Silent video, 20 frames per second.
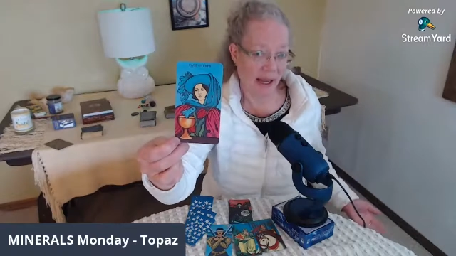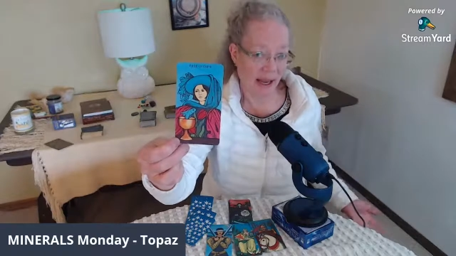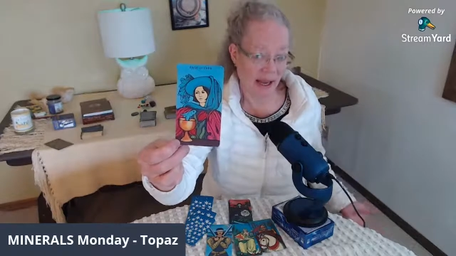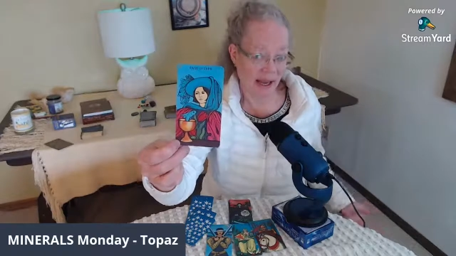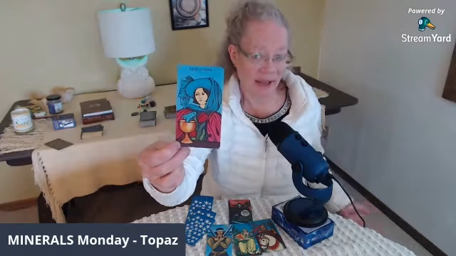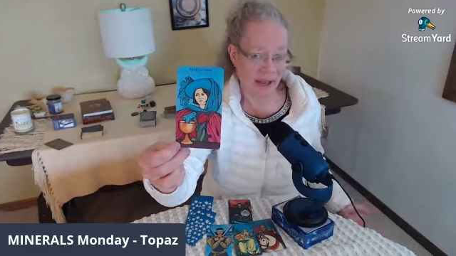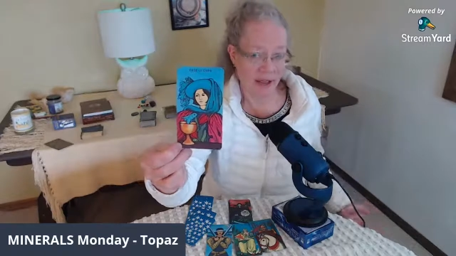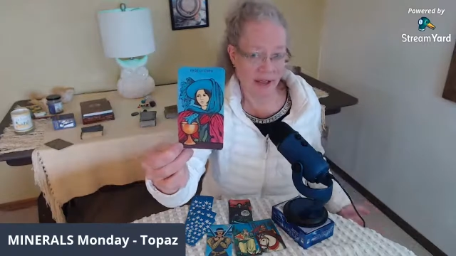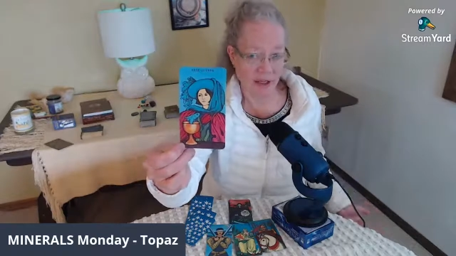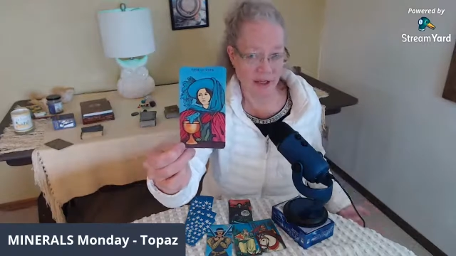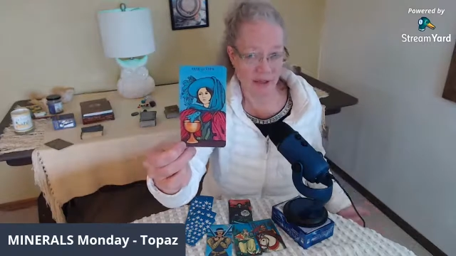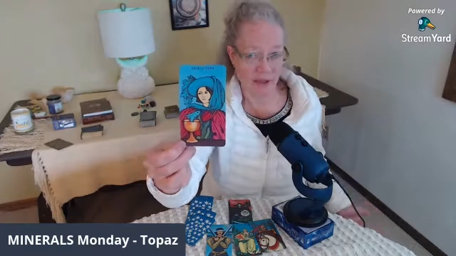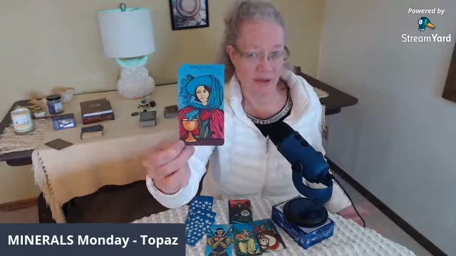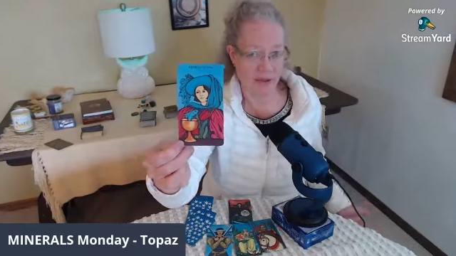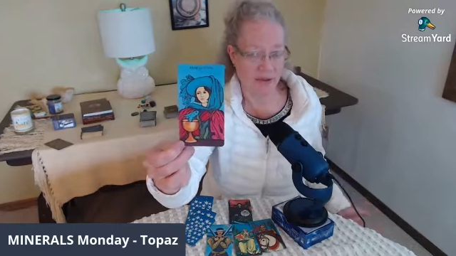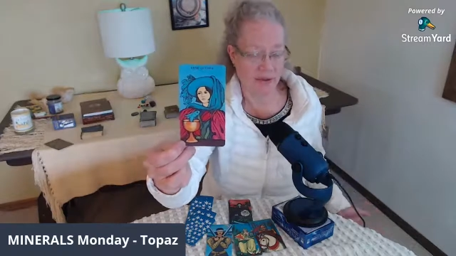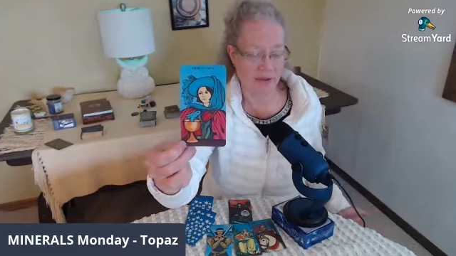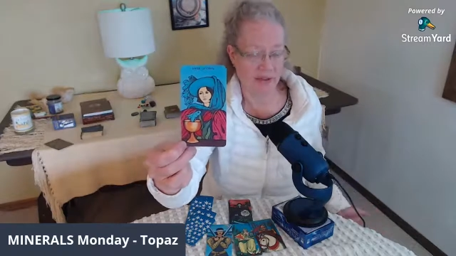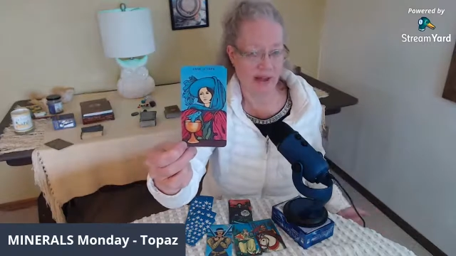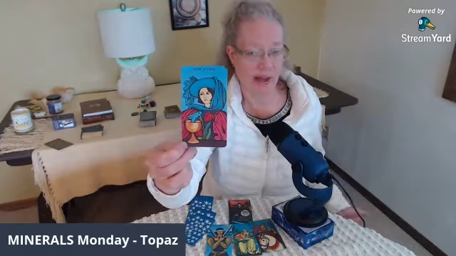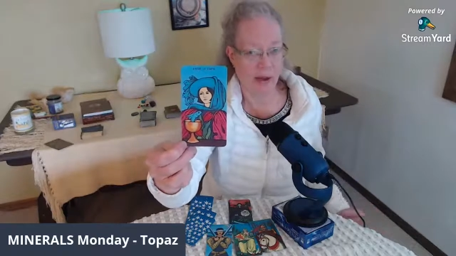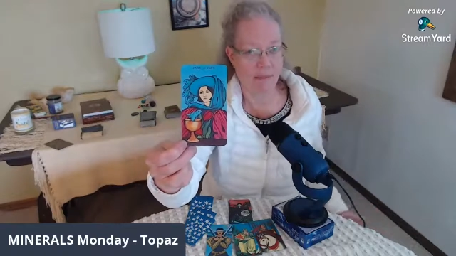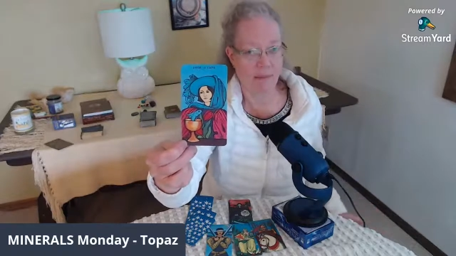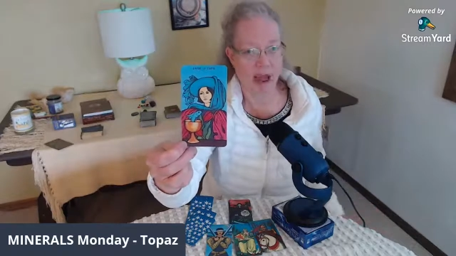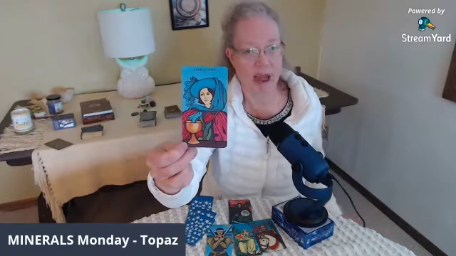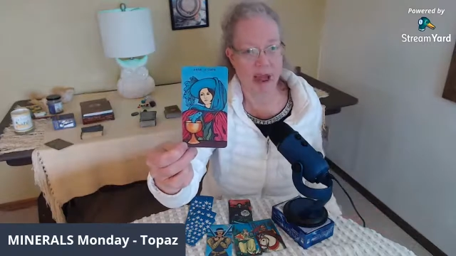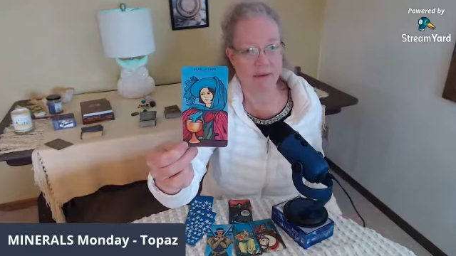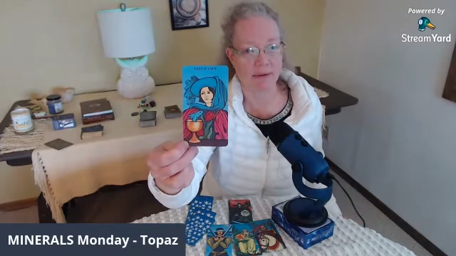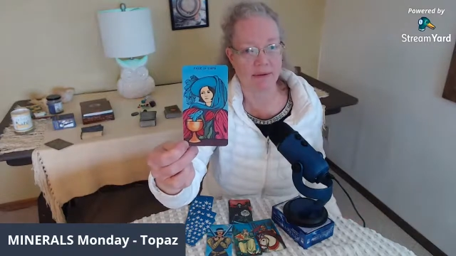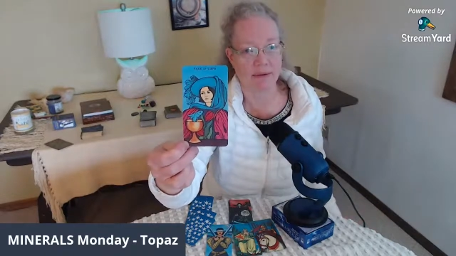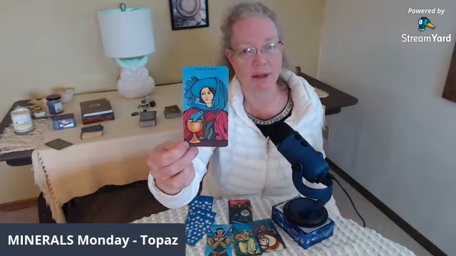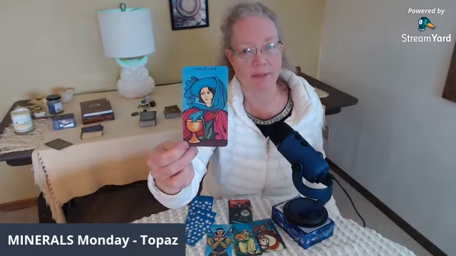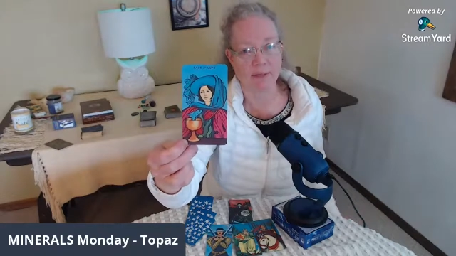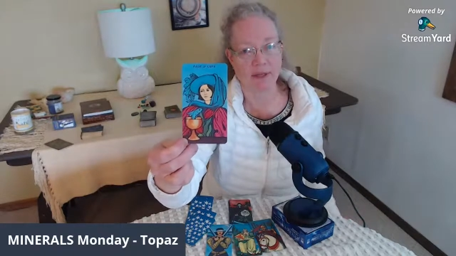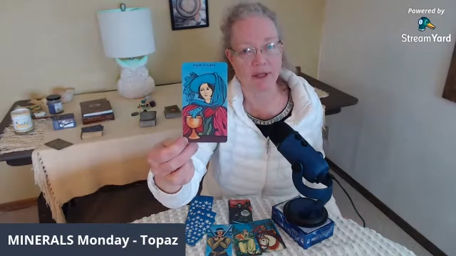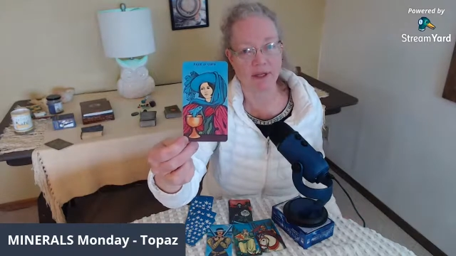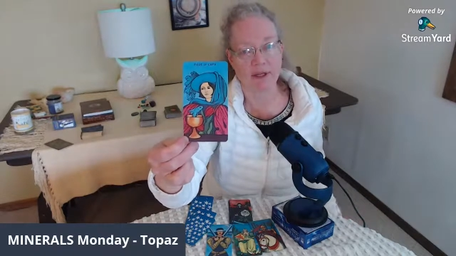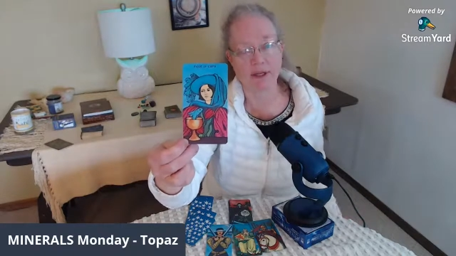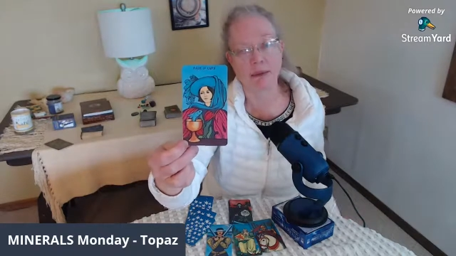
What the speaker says: in the news about them.